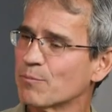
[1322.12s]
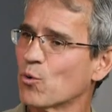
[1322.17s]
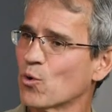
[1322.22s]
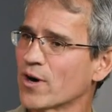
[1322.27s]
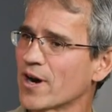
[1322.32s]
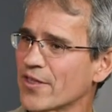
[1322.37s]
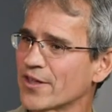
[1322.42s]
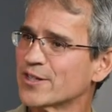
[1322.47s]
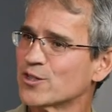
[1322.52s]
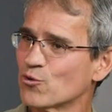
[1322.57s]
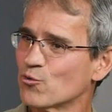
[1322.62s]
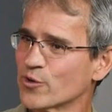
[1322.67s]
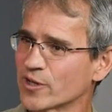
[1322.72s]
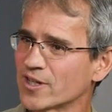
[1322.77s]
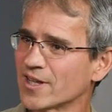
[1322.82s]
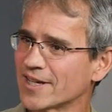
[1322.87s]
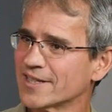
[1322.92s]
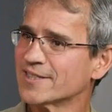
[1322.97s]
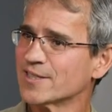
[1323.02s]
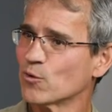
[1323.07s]
important, I think, to
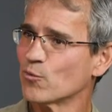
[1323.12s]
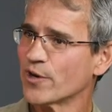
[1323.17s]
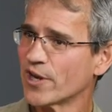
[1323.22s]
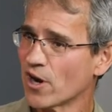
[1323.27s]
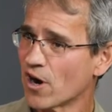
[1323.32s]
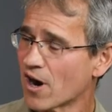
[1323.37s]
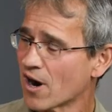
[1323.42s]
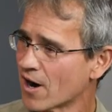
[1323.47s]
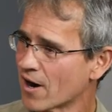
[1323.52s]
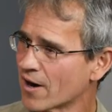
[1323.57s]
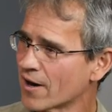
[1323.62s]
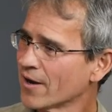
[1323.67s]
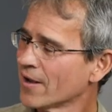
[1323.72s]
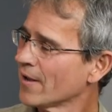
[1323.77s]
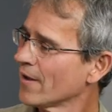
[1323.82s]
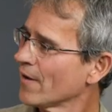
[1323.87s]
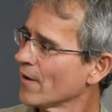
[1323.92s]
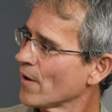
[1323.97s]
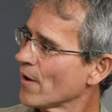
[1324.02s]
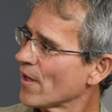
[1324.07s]
realize that
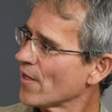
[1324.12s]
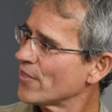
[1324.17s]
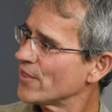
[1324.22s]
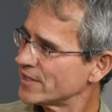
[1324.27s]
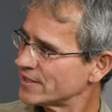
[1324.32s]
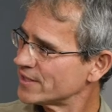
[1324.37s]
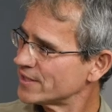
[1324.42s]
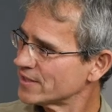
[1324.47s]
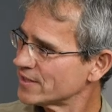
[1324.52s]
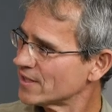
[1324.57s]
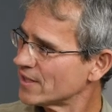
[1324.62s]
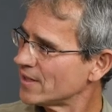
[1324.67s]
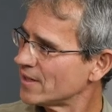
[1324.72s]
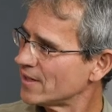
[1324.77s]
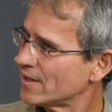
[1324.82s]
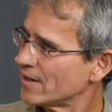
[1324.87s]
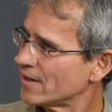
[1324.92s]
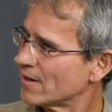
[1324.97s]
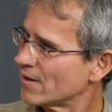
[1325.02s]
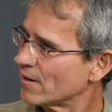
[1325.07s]
this is
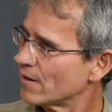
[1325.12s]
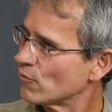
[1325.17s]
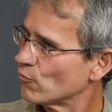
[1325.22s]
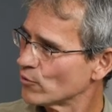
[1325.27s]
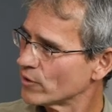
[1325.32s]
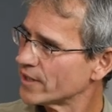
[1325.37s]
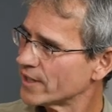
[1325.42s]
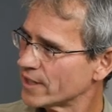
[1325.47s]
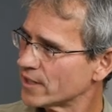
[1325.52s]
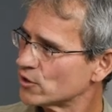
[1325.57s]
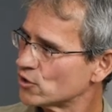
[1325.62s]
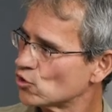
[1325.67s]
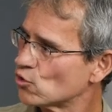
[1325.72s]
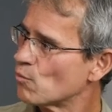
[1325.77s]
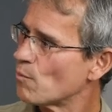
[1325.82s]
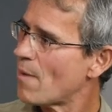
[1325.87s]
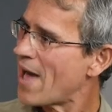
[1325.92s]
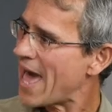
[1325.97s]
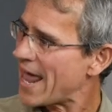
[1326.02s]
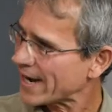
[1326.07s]
a really a
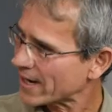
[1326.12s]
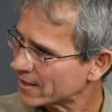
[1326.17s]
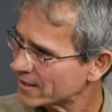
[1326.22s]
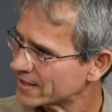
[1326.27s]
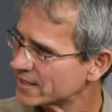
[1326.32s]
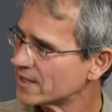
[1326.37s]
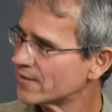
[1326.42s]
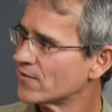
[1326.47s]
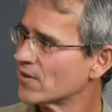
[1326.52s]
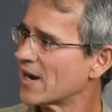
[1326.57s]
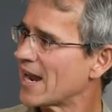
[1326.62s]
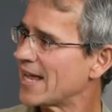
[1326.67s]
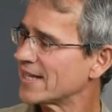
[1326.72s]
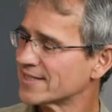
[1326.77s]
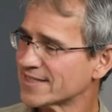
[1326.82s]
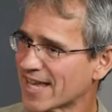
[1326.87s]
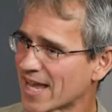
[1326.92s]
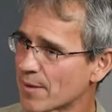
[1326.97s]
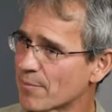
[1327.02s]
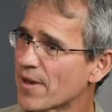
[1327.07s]
dramatically different
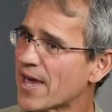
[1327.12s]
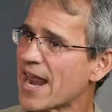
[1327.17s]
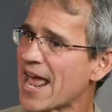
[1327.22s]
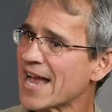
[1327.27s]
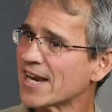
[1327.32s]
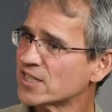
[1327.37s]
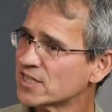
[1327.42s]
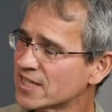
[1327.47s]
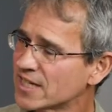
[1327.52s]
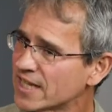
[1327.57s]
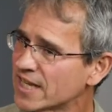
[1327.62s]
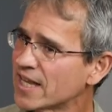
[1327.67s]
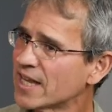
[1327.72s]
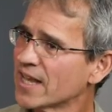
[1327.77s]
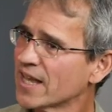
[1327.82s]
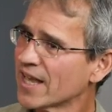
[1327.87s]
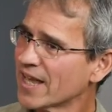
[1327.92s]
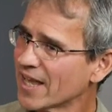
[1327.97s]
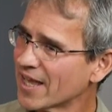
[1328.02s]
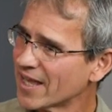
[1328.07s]
landscape. And actually,
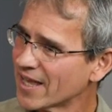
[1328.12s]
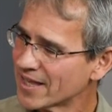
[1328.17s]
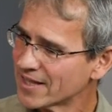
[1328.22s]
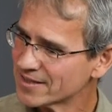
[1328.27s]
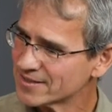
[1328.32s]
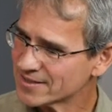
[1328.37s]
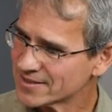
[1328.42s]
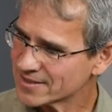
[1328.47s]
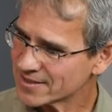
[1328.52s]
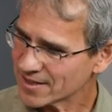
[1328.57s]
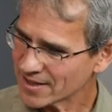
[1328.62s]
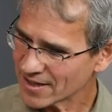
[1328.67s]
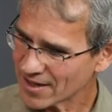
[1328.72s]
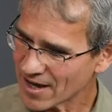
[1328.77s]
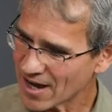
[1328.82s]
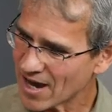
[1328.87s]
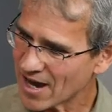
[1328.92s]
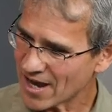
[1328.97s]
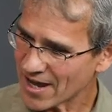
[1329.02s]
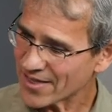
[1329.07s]
this
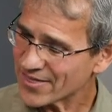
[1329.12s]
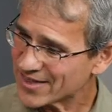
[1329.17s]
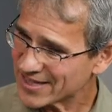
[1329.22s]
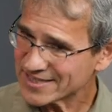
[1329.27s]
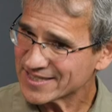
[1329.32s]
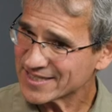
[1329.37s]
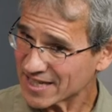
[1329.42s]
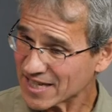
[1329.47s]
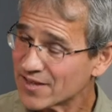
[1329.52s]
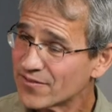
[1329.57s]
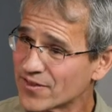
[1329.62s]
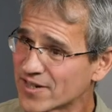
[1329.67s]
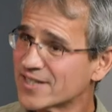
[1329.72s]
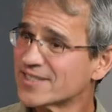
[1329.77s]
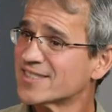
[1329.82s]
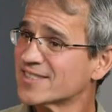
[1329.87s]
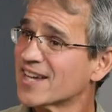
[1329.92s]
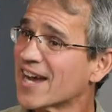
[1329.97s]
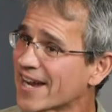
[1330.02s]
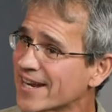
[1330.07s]
even in
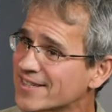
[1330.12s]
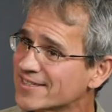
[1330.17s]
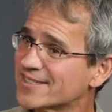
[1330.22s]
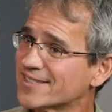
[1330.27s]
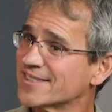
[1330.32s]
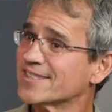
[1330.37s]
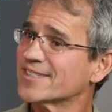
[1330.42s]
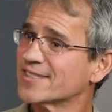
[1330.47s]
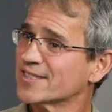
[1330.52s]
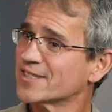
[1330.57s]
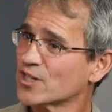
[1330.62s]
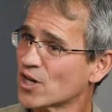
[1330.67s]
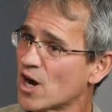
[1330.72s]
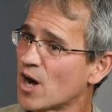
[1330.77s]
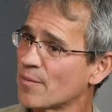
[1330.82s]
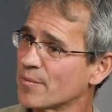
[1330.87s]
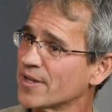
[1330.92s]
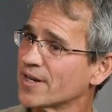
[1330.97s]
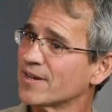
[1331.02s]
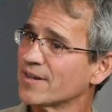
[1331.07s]
science, this isn't
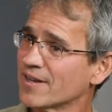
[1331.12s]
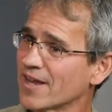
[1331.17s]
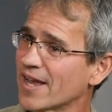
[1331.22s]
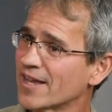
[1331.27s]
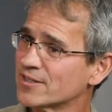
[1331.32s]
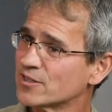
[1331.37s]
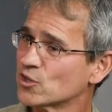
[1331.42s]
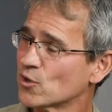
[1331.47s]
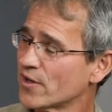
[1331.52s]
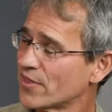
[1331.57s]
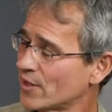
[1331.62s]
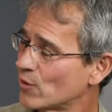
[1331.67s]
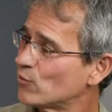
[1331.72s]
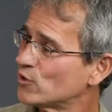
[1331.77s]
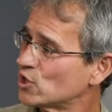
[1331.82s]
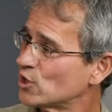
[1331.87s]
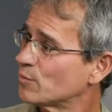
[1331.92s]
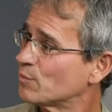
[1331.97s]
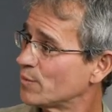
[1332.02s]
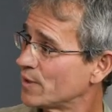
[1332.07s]
common. And so I think we
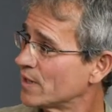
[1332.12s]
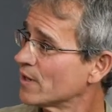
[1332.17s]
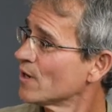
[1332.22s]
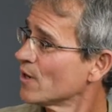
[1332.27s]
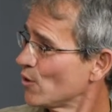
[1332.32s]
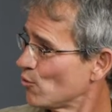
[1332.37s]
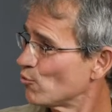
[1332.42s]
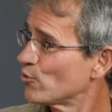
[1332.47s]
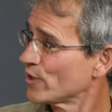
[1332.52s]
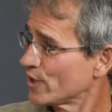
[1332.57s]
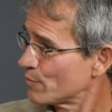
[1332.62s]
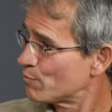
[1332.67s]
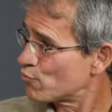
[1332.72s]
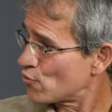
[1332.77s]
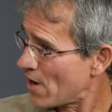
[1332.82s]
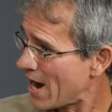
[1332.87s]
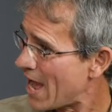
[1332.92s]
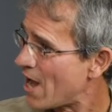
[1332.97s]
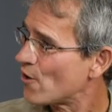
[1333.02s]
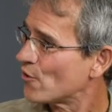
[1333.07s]
should be really
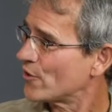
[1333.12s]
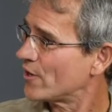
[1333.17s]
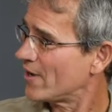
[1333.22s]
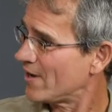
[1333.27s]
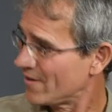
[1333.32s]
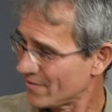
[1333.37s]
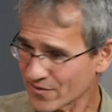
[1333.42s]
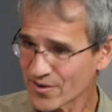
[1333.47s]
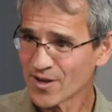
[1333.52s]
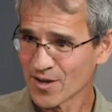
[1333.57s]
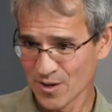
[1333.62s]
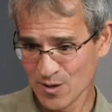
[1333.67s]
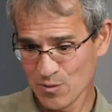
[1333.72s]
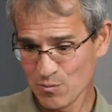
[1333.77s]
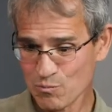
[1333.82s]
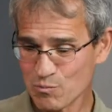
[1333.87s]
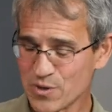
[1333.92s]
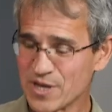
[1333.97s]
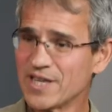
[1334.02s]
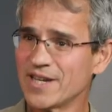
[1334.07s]
proud of
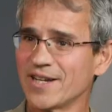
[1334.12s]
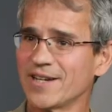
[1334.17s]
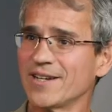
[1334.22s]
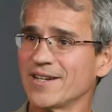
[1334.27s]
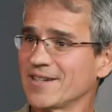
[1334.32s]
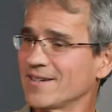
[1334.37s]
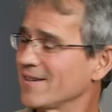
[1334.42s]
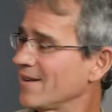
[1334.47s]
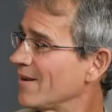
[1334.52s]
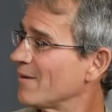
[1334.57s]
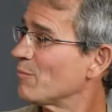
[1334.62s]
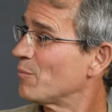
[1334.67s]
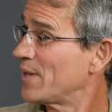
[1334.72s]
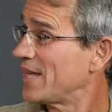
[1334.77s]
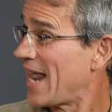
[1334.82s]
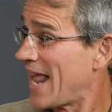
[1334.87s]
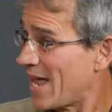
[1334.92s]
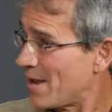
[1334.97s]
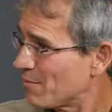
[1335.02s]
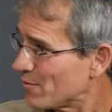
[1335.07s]
being
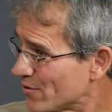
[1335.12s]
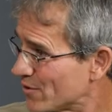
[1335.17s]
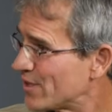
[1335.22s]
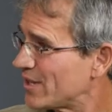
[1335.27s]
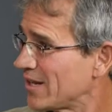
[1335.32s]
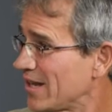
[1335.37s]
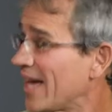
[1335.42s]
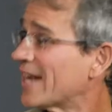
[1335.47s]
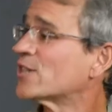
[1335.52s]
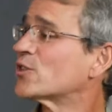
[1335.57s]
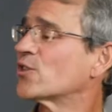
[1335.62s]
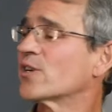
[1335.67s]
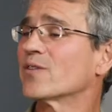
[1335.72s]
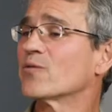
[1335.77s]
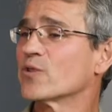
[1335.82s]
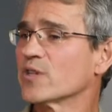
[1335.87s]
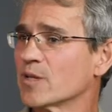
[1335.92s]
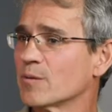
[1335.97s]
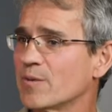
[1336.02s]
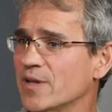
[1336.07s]
able, the luxury
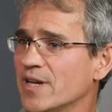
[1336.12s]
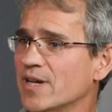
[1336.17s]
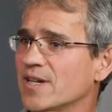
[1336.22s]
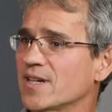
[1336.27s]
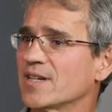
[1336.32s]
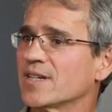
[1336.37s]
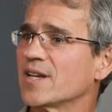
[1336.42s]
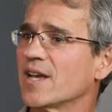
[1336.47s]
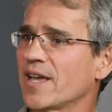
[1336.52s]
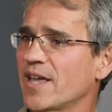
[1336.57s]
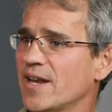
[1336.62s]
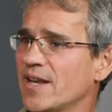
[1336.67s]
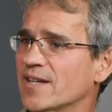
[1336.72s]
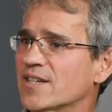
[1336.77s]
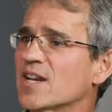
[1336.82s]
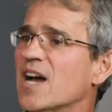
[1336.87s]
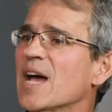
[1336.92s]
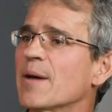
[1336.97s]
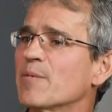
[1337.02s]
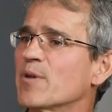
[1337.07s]
of really being in a
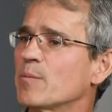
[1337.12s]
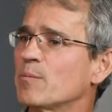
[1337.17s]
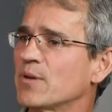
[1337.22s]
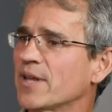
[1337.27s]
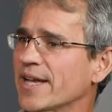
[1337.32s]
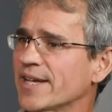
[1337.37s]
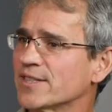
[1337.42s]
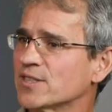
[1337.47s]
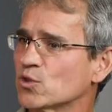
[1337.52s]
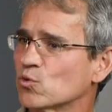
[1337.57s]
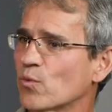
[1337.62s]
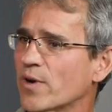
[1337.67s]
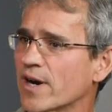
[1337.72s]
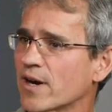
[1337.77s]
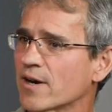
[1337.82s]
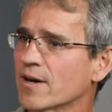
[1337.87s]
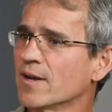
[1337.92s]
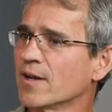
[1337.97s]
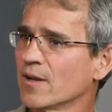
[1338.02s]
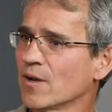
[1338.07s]
time and a place
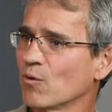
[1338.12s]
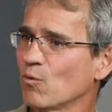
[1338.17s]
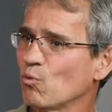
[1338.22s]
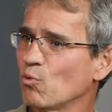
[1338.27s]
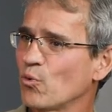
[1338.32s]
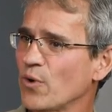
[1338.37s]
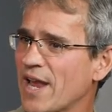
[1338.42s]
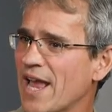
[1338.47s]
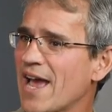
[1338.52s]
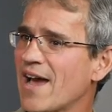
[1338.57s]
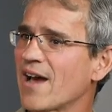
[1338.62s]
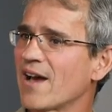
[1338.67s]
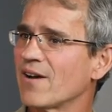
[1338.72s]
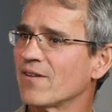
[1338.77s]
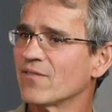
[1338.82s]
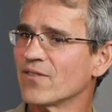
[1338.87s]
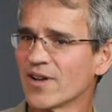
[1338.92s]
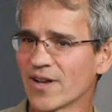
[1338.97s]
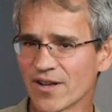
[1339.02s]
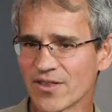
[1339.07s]
where we
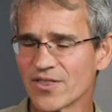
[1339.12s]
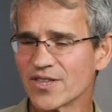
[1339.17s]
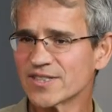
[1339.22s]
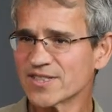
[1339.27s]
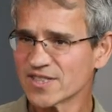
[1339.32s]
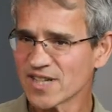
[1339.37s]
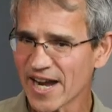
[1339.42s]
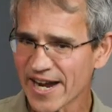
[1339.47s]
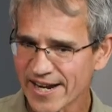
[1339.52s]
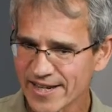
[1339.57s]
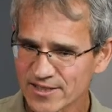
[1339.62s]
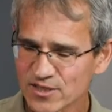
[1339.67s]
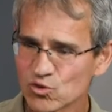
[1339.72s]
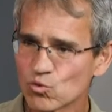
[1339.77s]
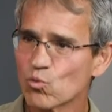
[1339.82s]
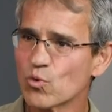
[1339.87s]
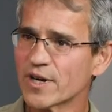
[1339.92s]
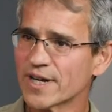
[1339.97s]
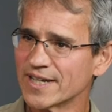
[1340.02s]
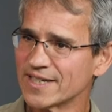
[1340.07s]
have the science
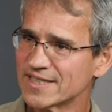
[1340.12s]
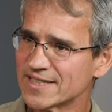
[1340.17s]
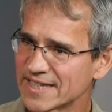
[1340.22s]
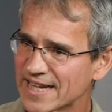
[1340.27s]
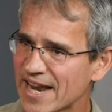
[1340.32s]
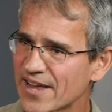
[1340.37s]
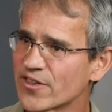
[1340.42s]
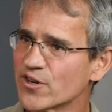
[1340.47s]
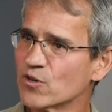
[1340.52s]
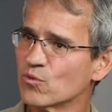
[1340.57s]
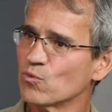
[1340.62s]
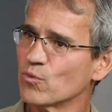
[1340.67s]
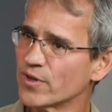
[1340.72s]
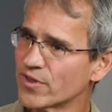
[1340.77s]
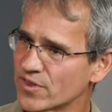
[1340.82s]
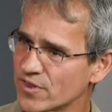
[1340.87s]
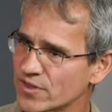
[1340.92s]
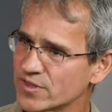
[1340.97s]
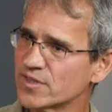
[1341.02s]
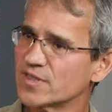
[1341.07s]
working together
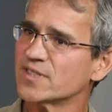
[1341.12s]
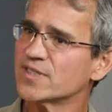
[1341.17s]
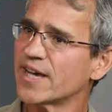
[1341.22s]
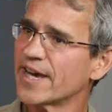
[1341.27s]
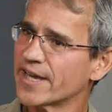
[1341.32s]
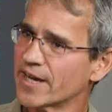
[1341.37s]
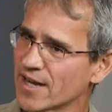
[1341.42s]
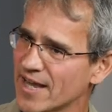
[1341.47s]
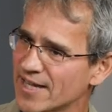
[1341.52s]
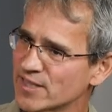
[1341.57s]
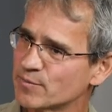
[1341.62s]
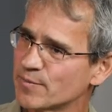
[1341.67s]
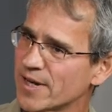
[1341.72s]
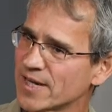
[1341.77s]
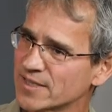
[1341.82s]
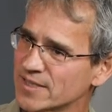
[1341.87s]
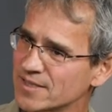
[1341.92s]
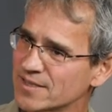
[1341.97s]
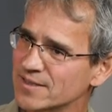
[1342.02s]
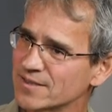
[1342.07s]
with the societal
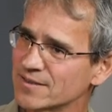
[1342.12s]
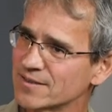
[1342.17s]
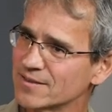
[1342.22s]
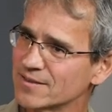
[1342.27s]
aspects.